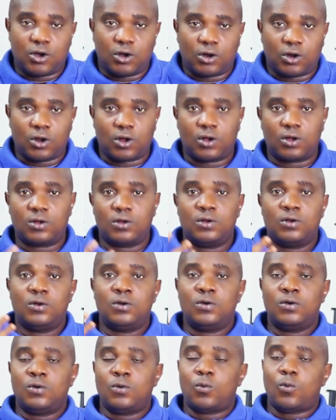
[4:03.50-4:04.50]
color
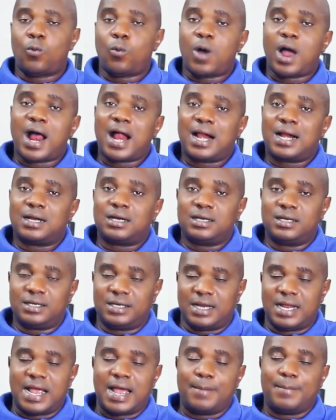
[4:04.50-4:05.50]
while
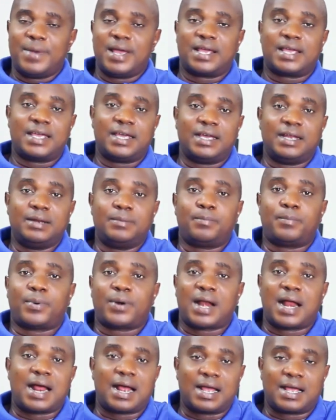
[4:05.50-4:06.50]
they are making
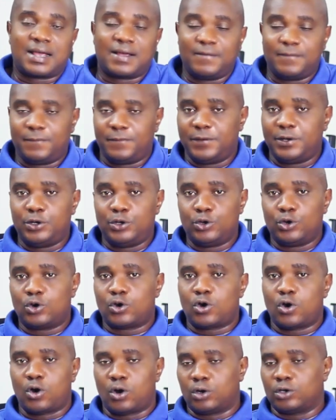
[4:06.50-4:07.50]
prank video
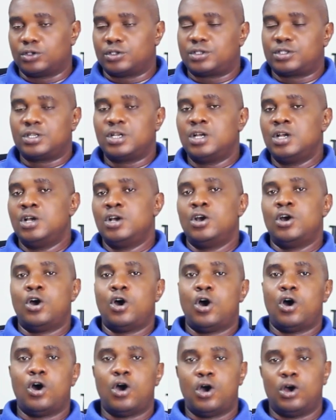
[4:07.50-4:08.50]
calls
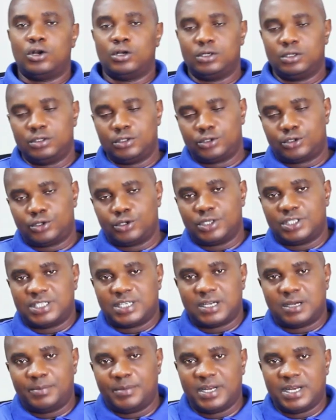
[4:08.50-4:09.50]
on
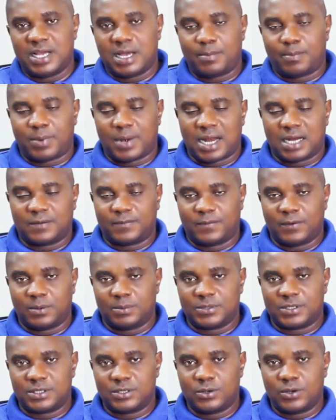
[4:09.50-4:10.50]
social media
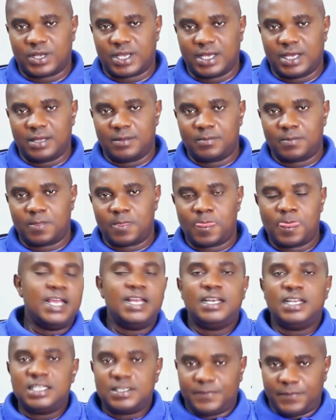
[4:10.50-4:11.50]
platforms, okay?
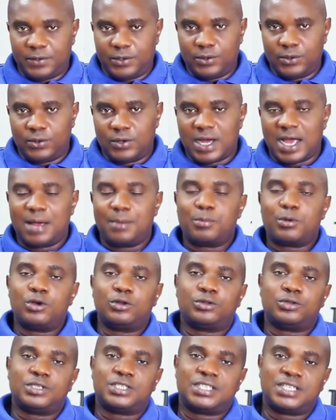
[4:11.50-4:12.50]
In this video, I'm
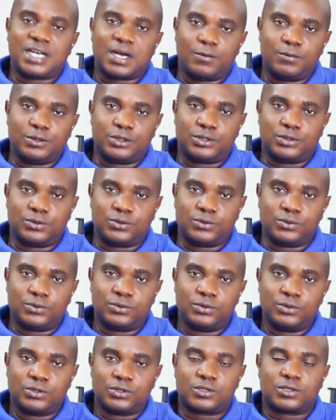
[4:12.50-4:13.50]
going to share with
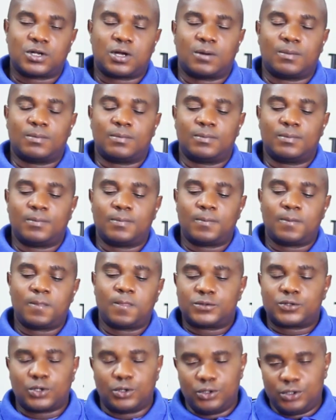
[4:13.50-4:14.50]
you some
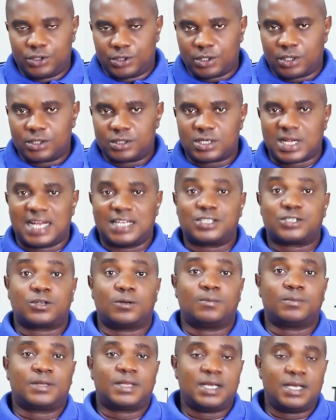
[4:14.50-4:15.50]
solutions and
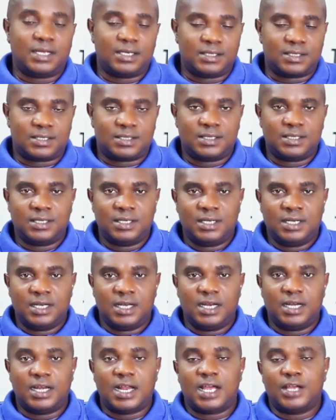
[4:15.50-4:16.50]
some things
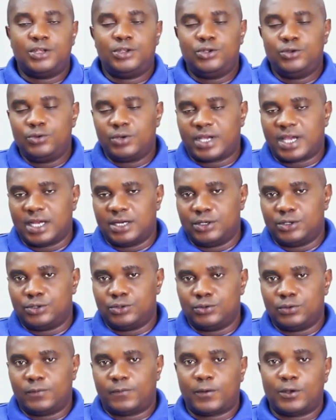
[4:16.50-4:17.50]
that you can
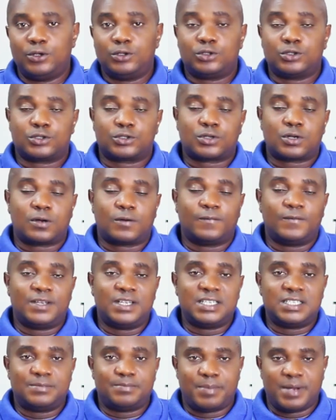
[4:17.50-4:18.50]
do for you to solve
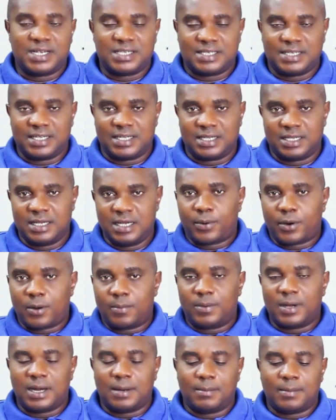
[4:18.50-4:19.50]
this basic
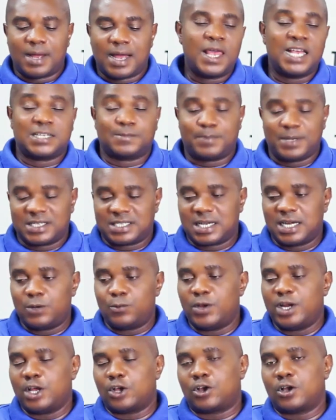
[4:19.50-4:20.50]
problem,
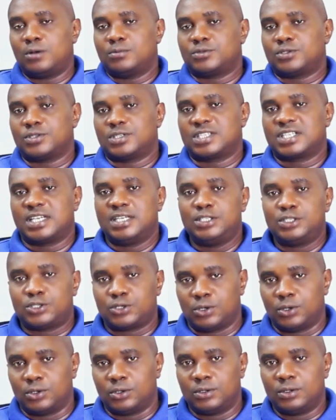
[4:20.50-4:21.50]
especially when it comes to skin
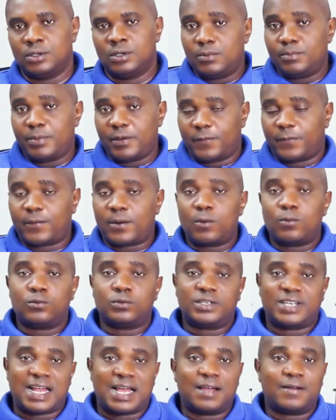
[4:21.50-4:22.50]
tone. Before
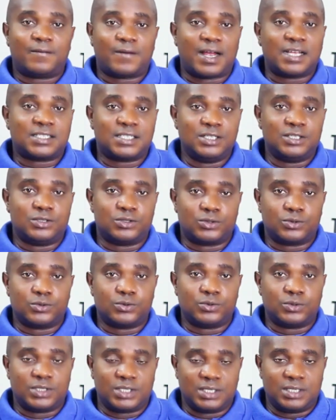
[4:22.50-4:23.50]
we dive right
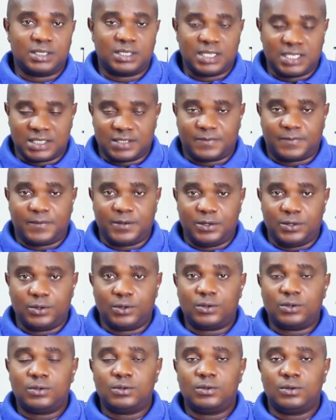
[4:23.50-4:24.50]
into this
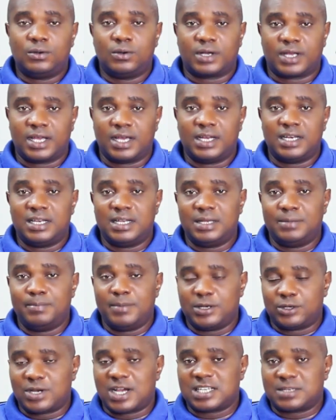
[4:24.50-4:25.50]
video, okay, the
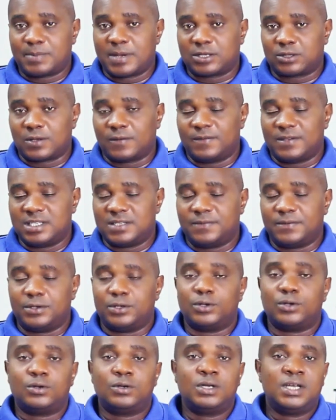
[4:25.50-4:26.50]
major aspect of this
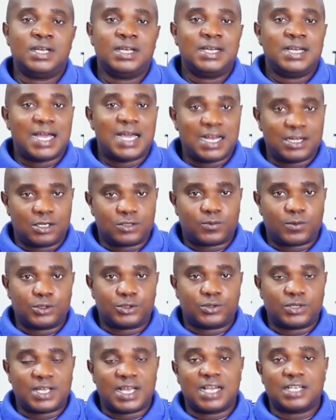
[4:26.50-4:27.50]
video, I just
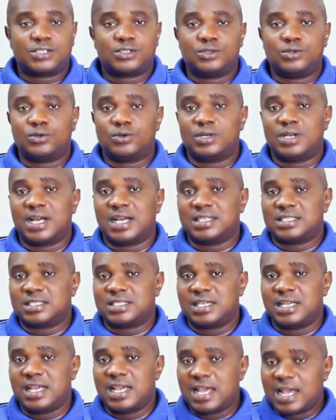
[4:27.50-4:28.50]
want you guys to know
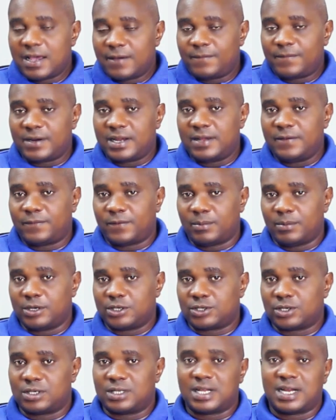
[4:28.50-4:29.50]
that every
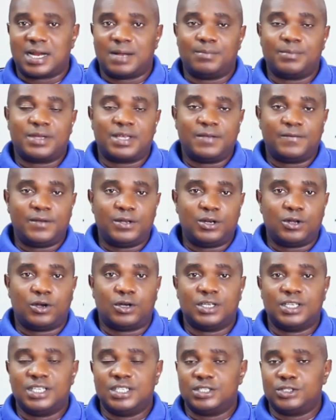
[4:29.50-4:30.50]
information that I'm giving
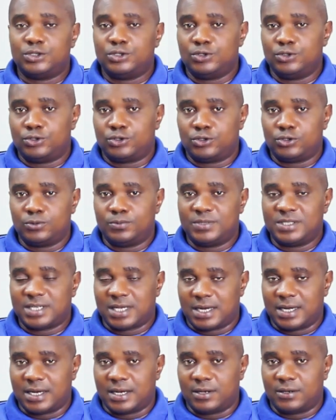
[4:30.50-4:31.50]
on this YouTube
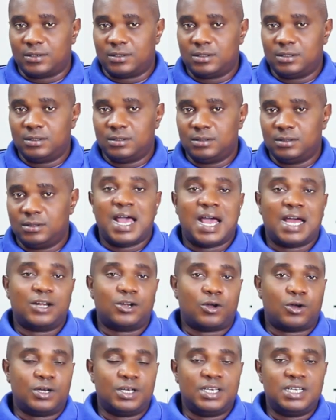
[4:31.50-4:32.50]
channel
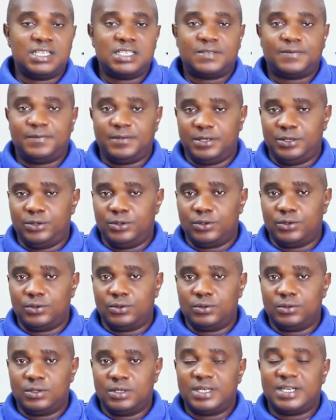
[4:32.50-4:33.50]
and on this
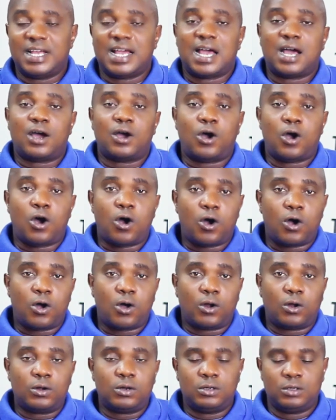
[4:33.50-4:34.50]
video, they are
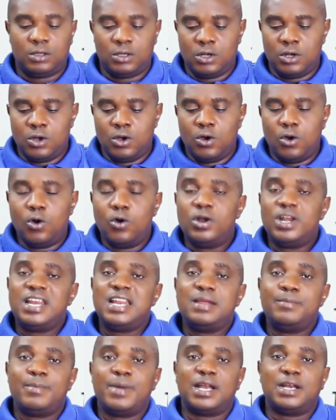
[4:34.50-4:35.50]
all
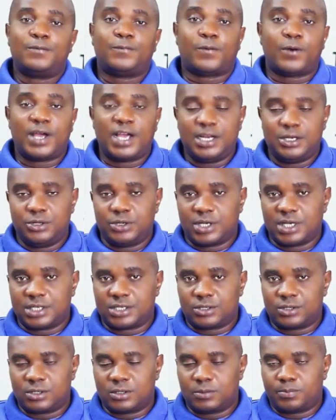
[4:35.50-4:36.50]
only meant for
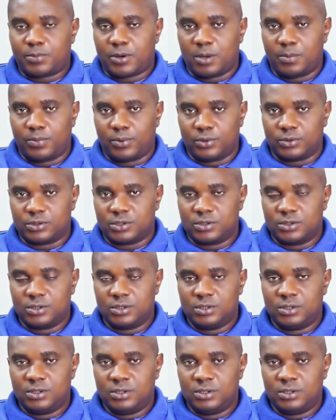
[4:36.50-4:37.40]
educational purpose,